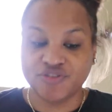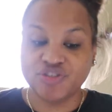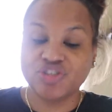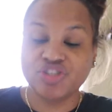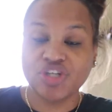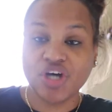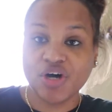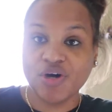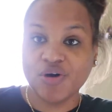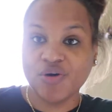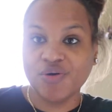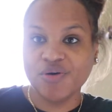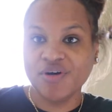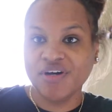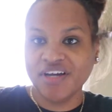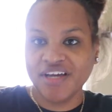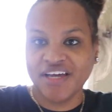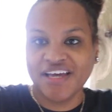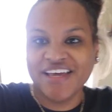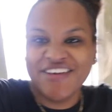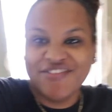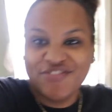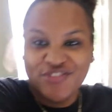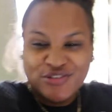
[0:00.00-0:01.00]
So
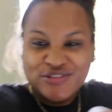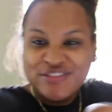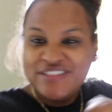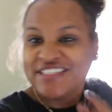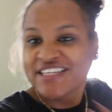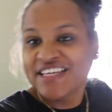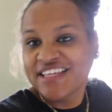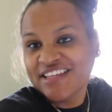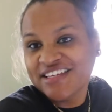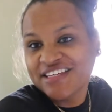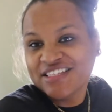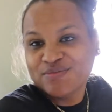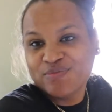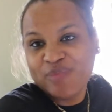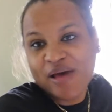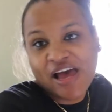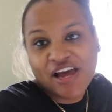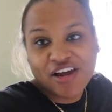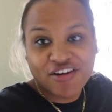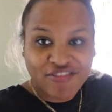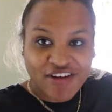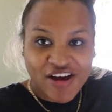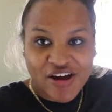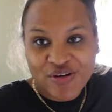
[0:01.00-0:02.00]
if you see this
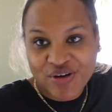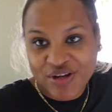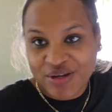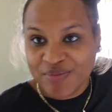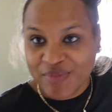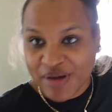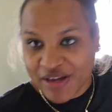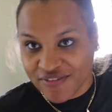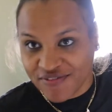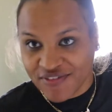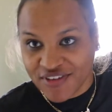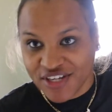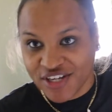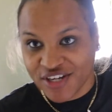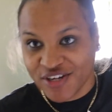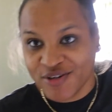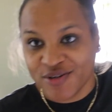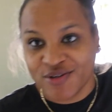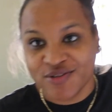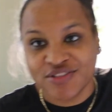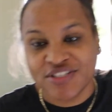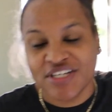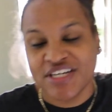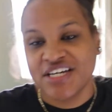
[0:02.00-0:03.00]
background in my
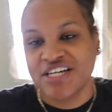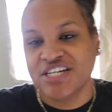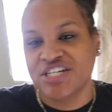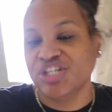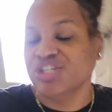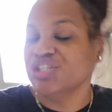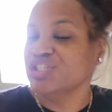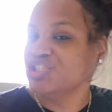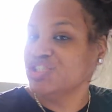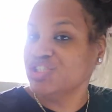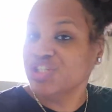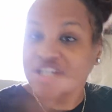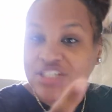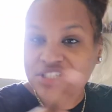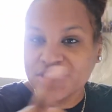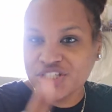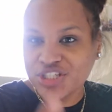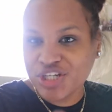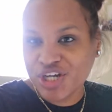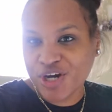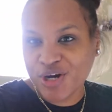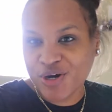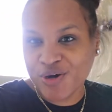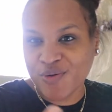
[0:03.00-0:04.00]
videos, just
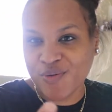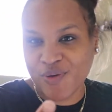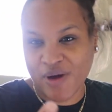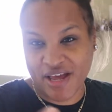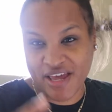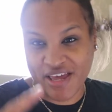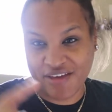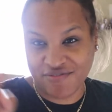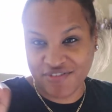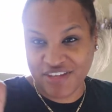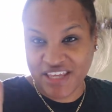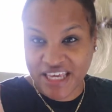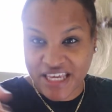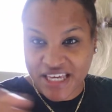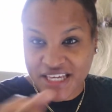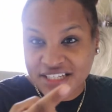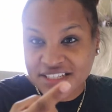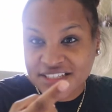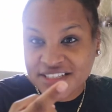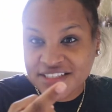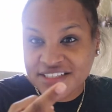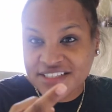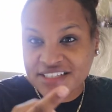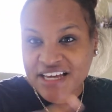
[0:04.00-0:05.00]
know I have
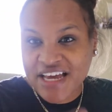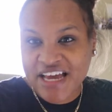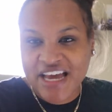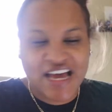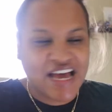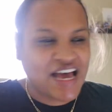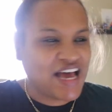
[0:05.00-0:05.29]
kids.